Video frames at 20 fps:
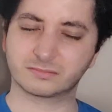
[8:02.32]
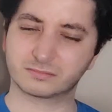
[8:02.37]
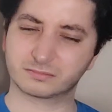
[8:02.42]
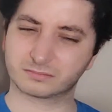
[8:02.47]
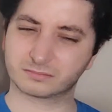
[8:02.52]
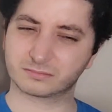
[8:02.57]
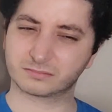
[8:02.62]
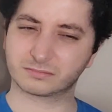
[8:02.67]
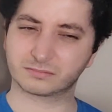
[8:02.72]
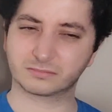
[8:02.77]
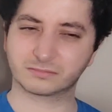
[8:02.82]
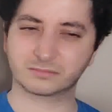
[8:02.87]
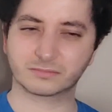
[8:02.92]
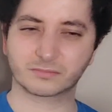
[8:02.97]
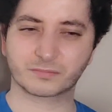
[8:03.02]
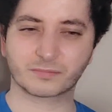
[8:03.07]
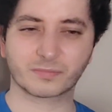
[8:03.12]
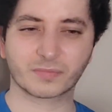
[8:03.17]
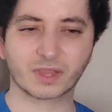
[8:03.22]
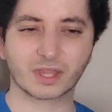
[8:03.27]
You know, she was
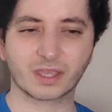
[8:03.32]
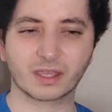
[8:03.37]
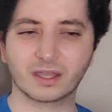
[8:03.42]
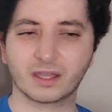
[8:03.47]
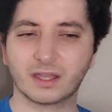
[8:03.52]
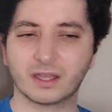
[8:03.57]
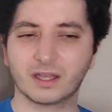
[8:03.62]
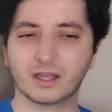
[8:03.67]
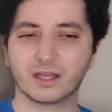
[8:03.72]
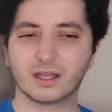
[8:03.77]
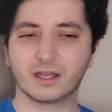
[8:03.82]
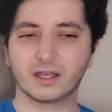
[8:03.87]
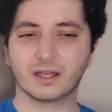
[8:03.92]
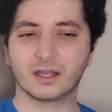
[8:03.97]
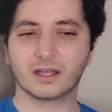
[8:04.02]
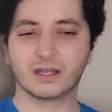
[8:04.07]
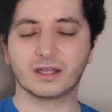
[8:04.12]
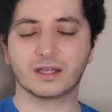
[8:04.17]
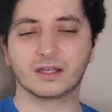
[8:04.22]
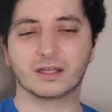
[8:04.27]
so
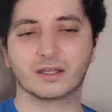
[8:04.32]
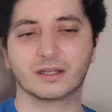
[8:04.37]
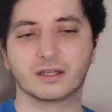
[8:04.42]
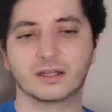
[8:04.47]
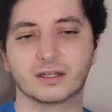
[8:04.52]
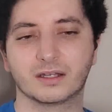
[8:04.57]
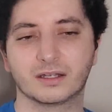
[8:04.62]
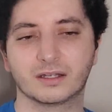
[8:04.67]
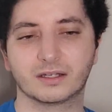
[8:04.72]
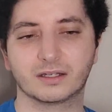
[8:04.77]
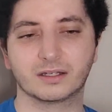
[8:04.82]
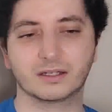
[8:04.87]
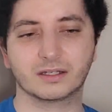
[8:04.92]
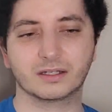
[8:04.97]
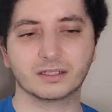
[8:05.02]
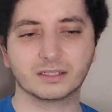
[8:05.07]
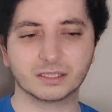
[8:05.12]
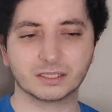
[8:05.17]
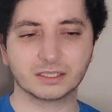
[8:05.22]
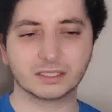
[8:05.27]
disappointed when Eddie didn't give
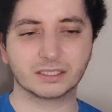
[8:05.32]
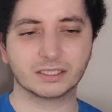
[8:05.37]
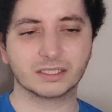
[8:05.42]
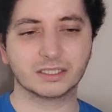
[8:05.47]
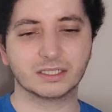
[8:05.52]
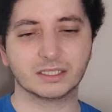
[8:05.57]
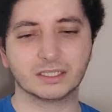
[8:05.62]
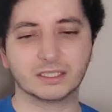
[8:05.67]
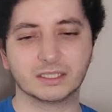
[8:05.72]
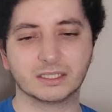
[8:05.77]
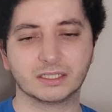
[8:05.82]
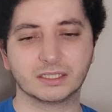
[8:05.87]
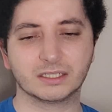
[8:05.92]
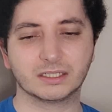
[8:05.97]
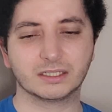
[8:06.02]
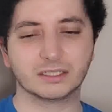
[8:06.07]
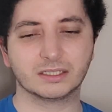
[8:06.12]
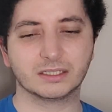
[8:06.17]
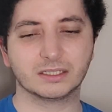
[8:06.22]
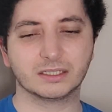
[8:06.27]
her his.
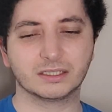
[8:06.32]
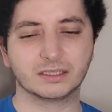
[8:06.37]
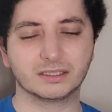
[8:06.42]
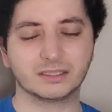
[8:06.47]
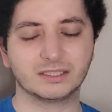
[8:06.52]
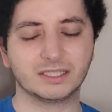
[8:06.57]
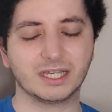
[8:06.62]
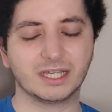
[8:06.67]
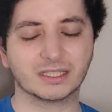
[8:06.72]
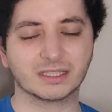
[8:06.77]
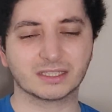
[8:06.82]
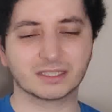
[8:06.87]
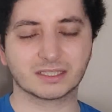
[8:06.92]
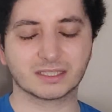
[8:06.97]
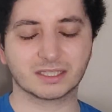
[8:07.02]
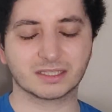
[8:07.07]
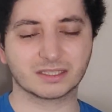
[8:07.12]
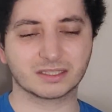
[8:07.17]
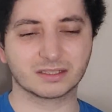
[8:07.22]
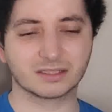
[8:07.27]
Yeah, it's, I
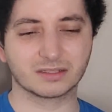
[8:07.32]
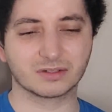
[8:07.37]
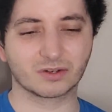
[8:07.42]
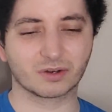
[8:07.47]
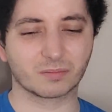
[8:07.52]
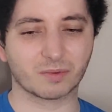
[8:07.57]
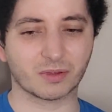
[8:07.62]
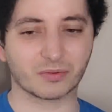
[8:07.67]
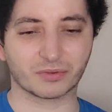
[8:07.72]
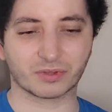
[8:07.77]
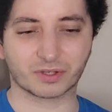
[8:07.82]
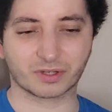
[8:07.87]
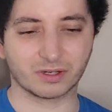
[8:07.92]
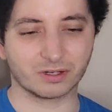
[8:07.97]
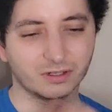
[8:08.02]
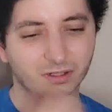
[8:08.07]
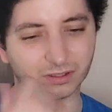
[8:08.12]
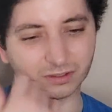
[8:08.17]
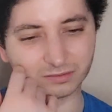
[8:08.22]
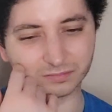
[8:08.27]
mean, it's not I've about got the some
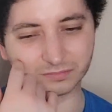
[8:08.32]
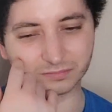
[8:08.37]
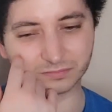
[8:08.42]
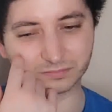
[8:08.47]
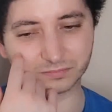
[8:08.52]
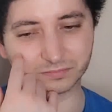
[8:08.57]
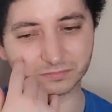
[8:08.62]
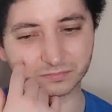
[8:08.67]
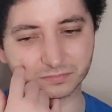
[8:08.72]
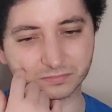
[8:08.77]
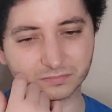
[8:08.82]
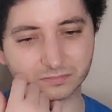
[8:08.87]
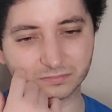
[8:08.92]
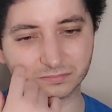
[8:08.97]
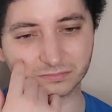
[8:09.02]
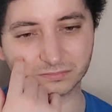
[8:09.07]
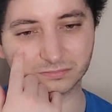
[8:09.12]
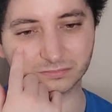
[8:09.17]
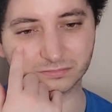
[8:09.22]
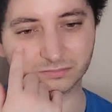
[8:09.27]
call. money
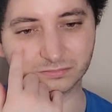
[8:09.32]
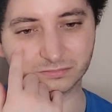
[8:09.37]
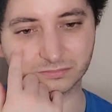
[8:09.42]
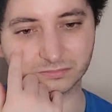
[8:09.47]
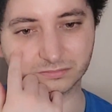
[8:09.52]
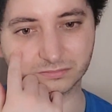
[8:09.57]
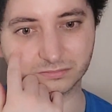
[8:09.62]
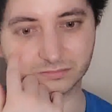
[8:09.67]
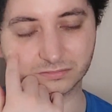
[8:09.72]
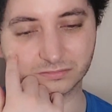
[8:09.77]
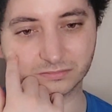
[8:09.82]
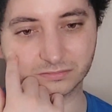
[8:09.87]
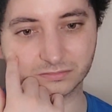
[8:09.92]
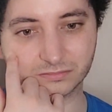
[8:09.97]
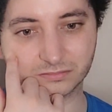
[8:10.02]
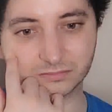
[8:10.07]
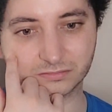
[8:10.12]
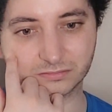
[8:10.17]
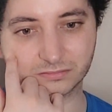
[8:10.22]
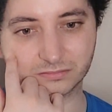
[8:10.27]
saved. I
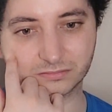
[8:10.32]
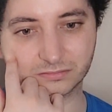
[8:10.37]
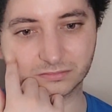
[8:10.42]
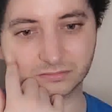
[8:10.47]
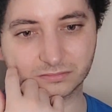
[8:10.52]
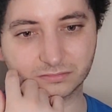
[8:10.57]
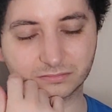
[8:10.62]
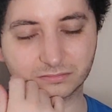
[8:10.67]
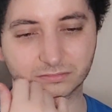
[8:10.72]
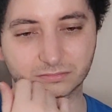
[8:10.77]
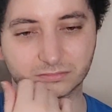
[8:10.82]
could do it.